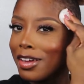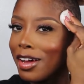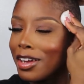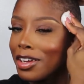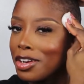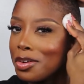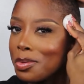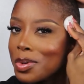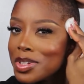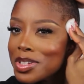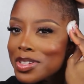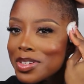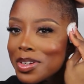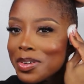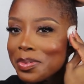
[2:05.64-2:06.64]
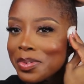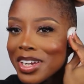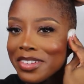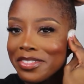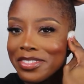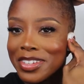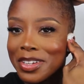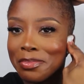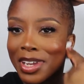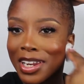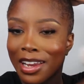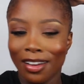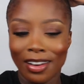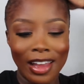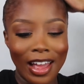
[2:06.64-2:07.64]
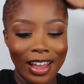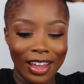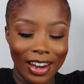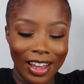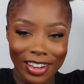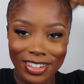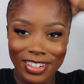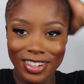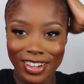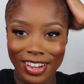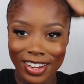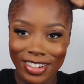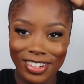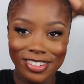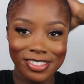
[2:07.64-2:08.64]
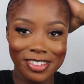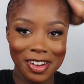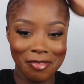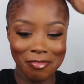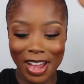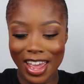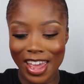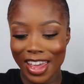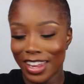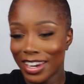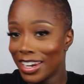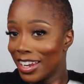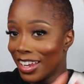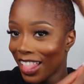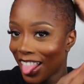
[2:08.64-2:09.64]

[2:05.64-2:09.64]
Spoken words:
And you know what's so weird to me now? Like, I can actually stroke my head.